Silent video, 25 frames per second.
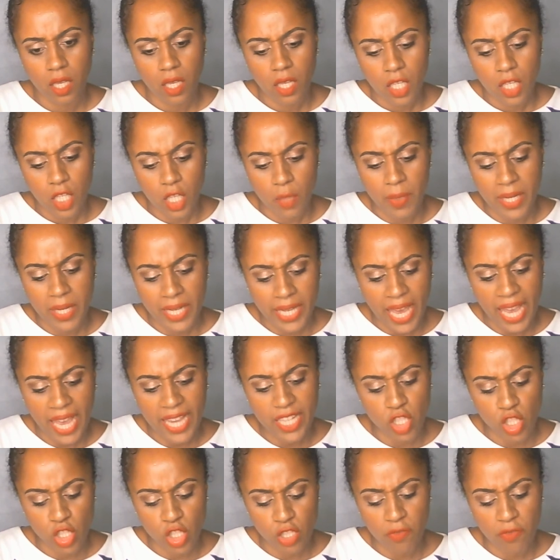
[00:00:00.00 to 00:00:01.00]

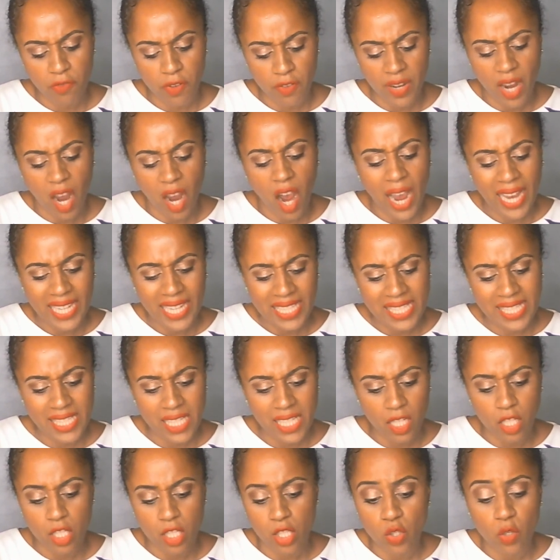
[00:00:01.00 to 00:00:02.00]
communication, very icy.
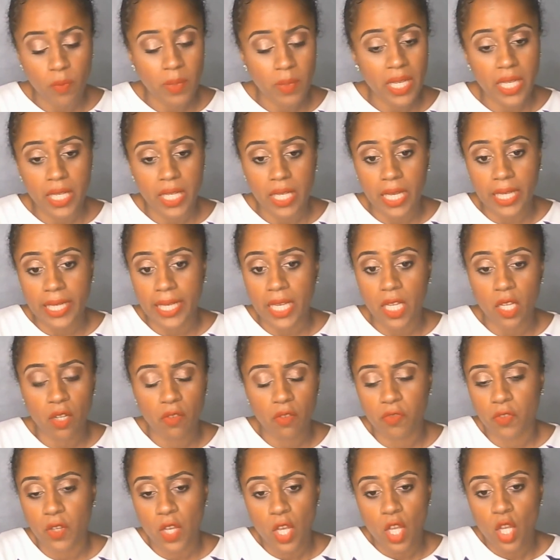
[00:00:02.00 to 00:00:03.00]
Because normally a King
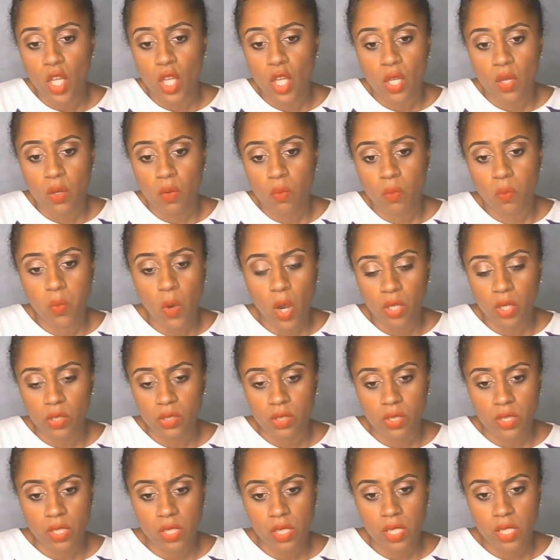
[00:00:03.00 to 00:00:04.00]
of
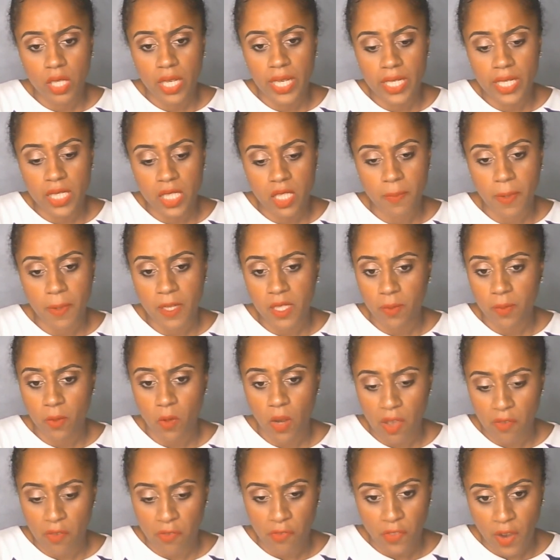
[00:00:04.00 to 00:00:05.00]
Wands is supposed to be
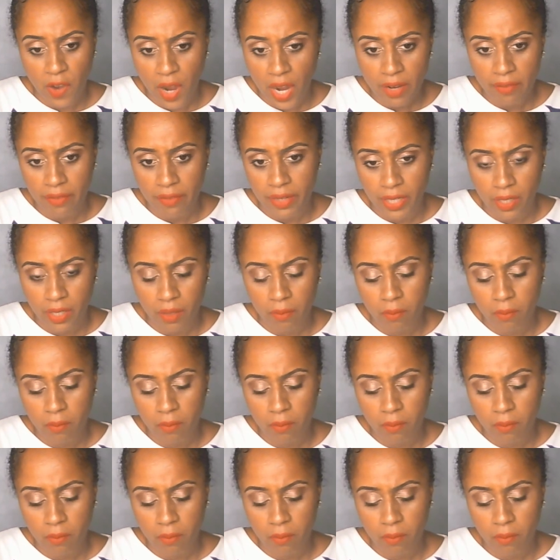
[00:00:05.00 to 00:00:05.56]
quite fiery.